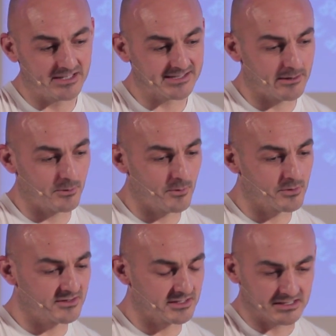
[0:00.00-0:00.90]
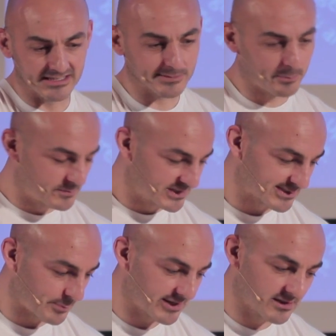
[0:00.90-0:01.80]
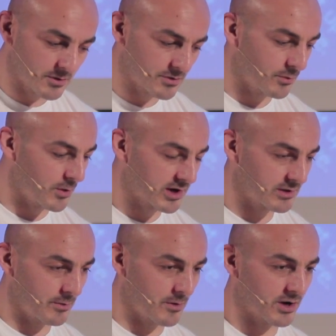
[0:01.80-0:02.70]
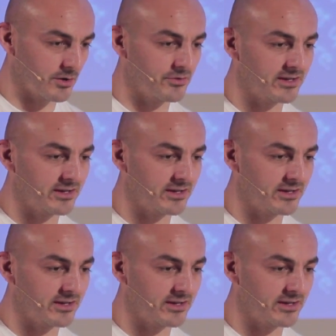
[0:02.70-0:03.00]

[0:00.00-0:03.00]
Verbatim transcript: is that despite the, the work that we work on,